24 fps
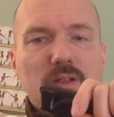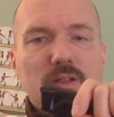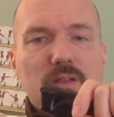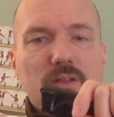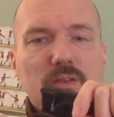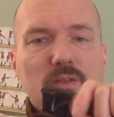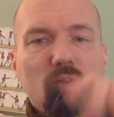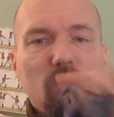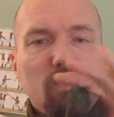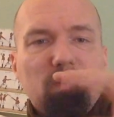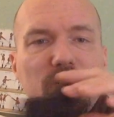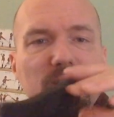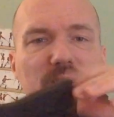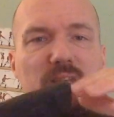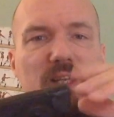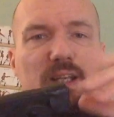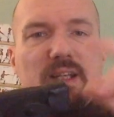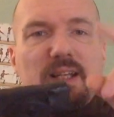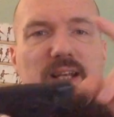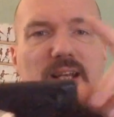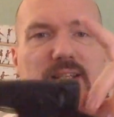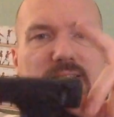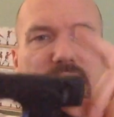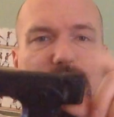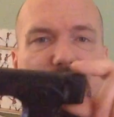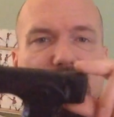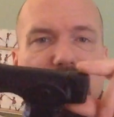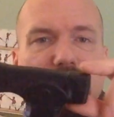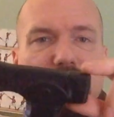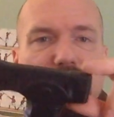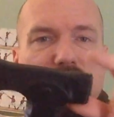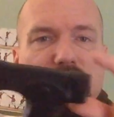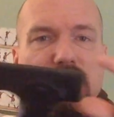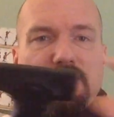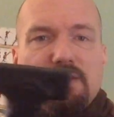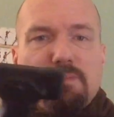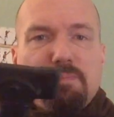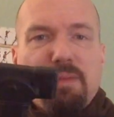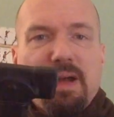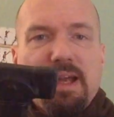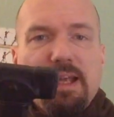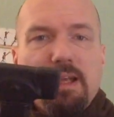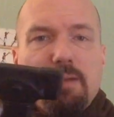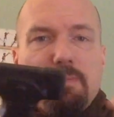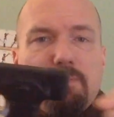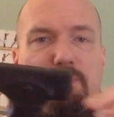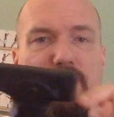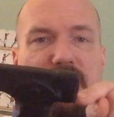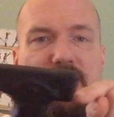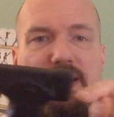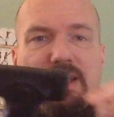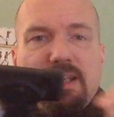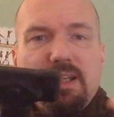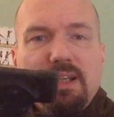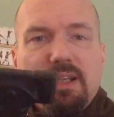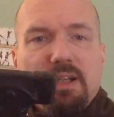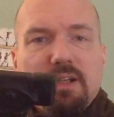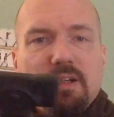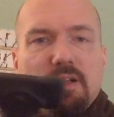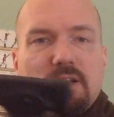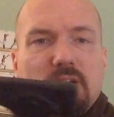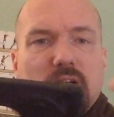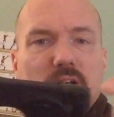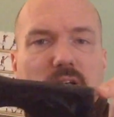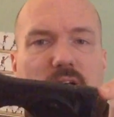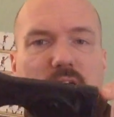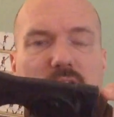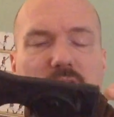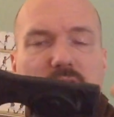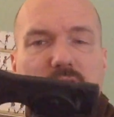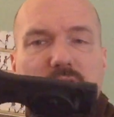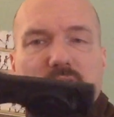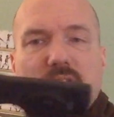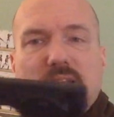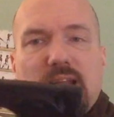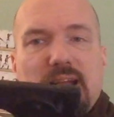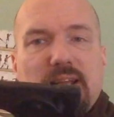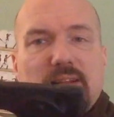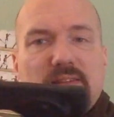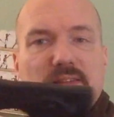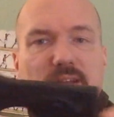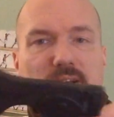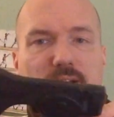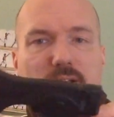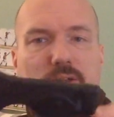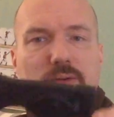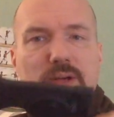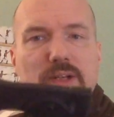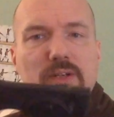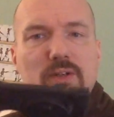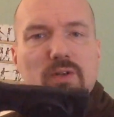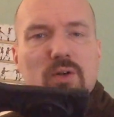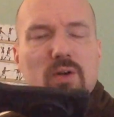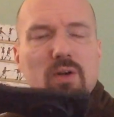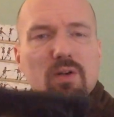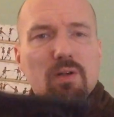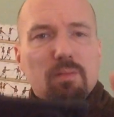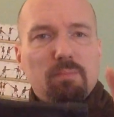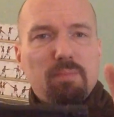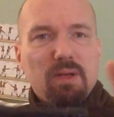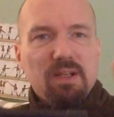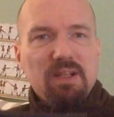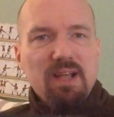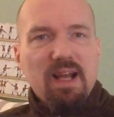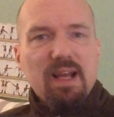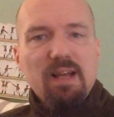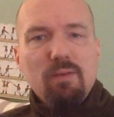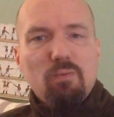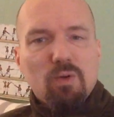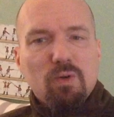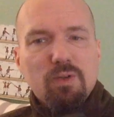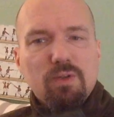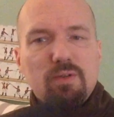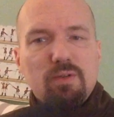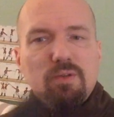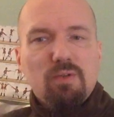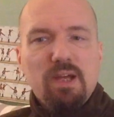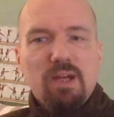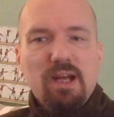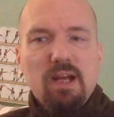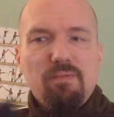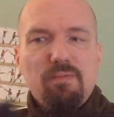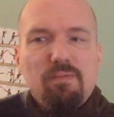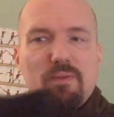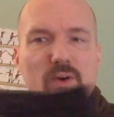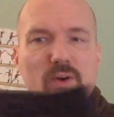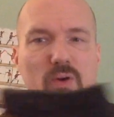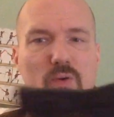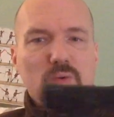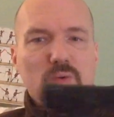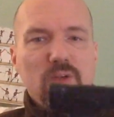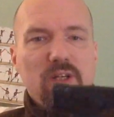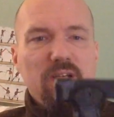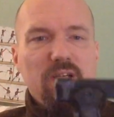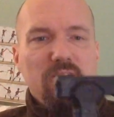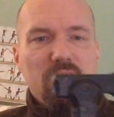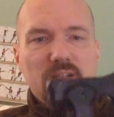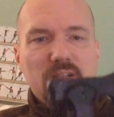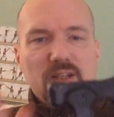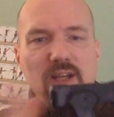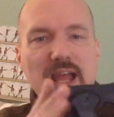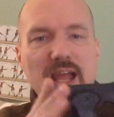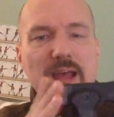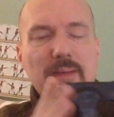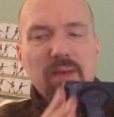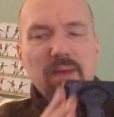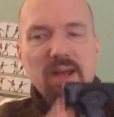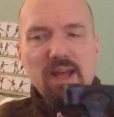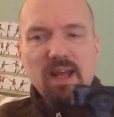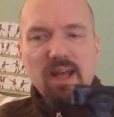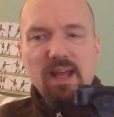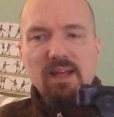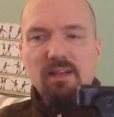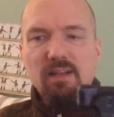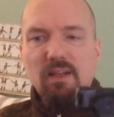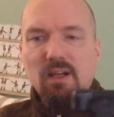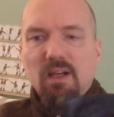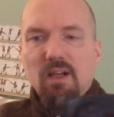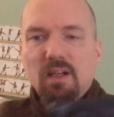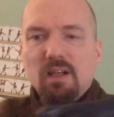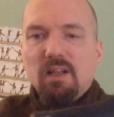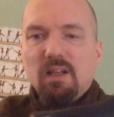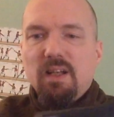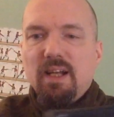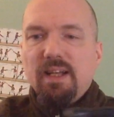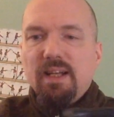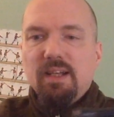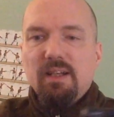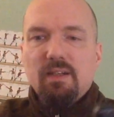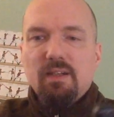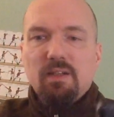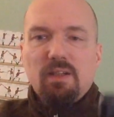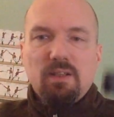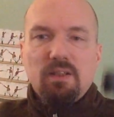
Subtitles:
Normally it has a spike back here, like the trench hawk, but I wanted to have only a hammerhead like